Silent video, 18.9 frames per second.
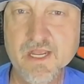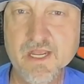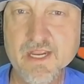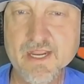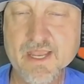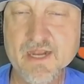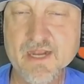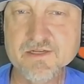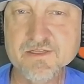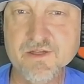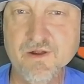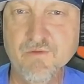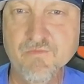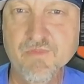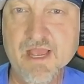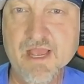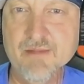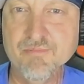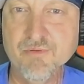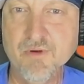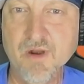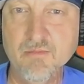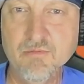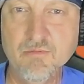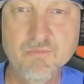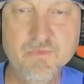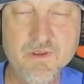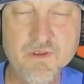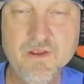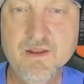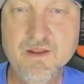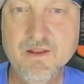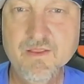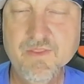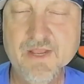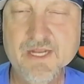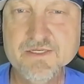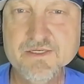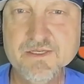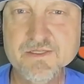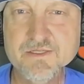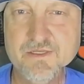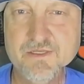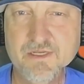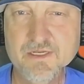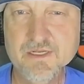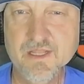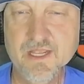Now you got to solve that problem. That just,